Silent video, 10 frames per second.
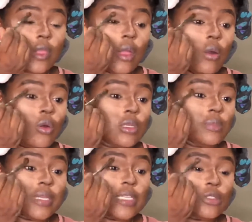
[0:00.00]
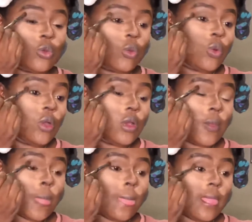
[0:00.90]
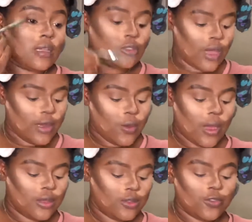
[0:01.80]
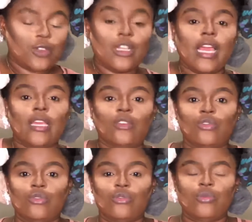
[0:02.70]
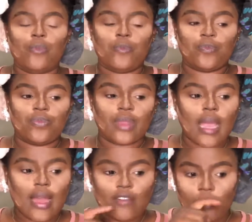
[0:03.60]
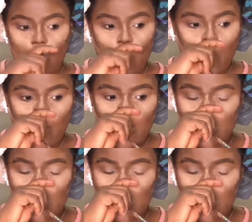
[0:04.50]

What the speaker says: or the Play Store. So anyone you feel like you have more